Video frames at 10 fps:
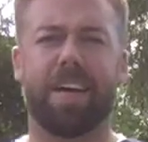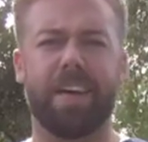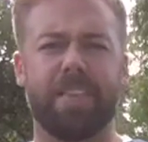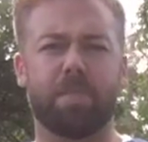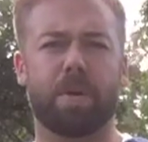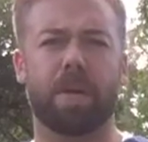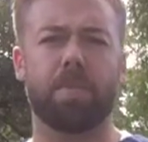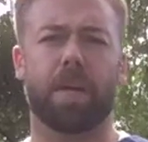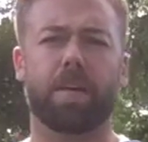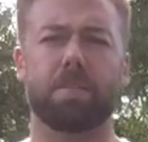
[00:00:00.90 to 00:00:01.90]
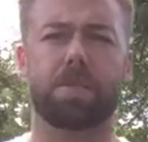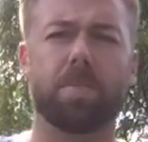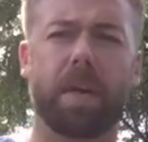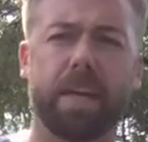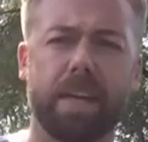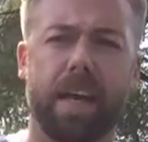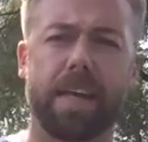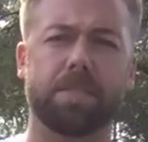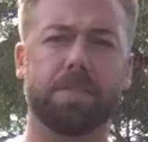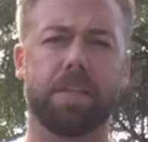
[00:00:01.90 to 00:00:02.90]
Hi everybody, my name is Ryan
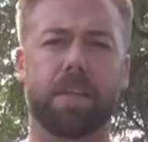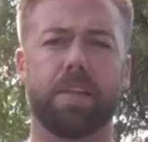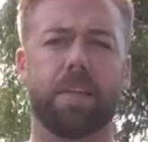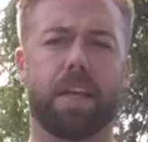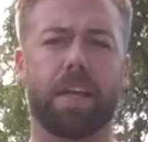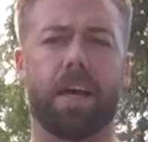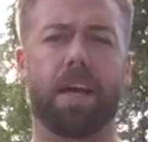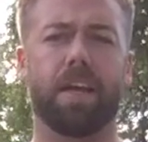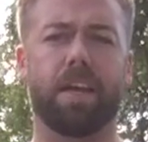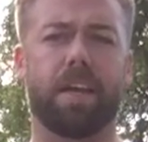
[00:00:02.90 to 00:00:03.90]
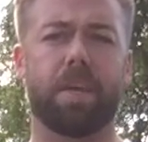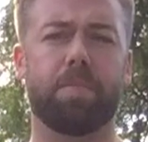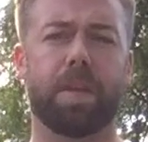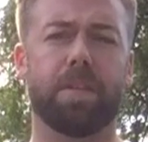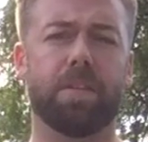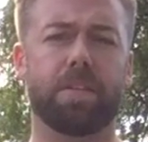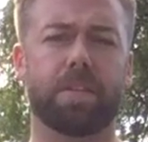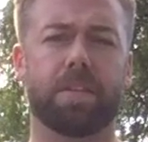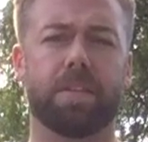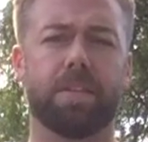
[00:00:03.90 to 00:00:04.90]
Castleton and I am a
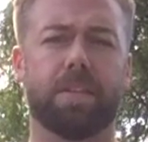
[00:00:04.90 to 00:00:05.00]
nurse.